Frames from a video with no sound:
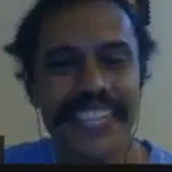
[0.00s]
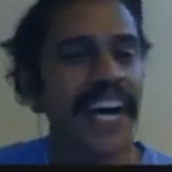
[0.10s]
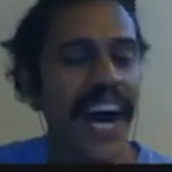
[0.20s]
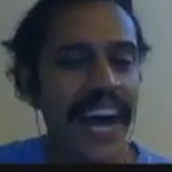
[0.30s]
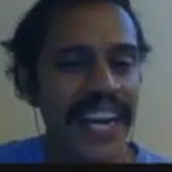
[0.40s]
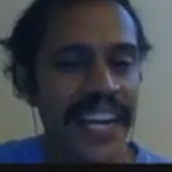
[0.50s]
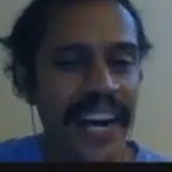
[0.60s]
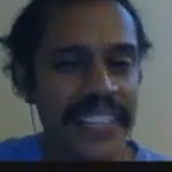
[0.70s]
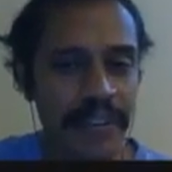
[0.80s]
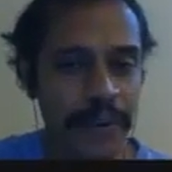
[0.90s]
And
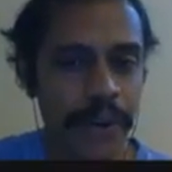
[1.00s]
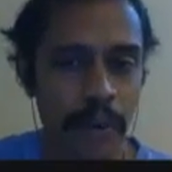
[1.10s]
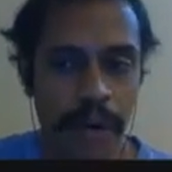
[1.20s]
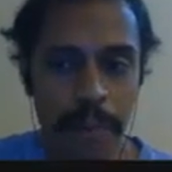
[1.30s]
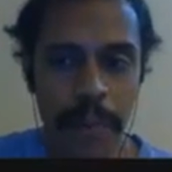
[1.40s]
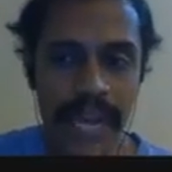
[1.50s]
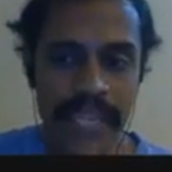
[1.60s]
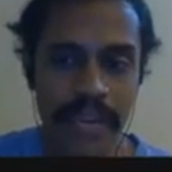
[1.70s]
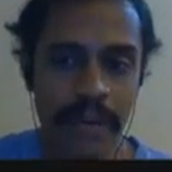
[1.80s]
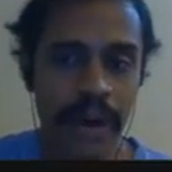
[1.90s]
sir, would you want to
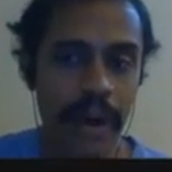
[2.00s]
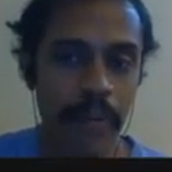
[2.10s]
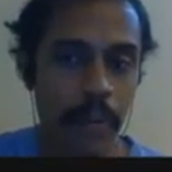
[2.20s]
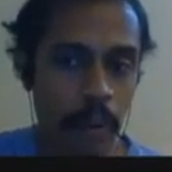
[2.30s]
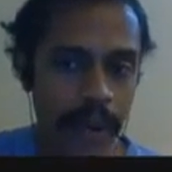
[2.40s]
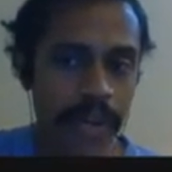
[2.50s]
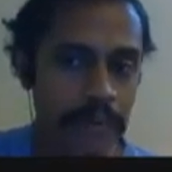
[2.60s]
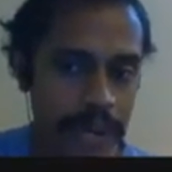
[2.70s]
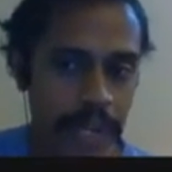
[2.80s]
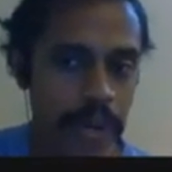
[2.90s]
play the movement
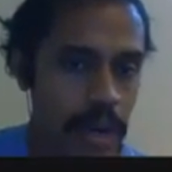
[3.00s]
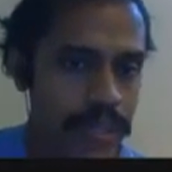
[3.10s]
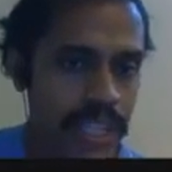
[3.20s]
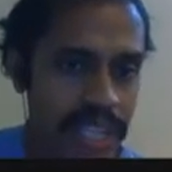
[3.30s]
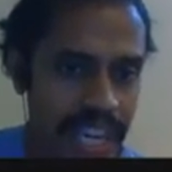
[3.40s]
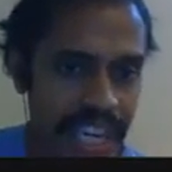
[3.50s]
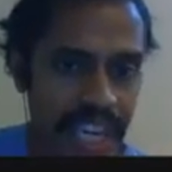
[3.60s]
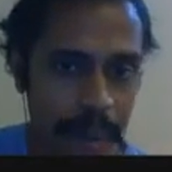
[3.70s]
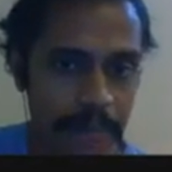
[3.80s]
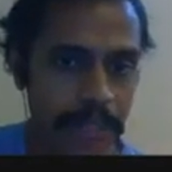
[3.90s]
video now? The
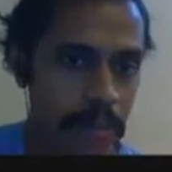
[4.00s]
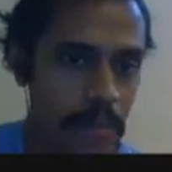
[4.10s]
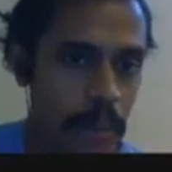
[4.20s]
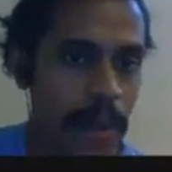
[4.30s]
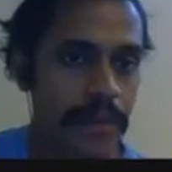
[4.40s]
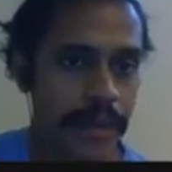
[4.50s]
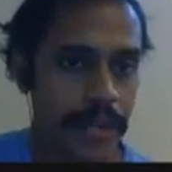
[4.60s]
3D capture movement.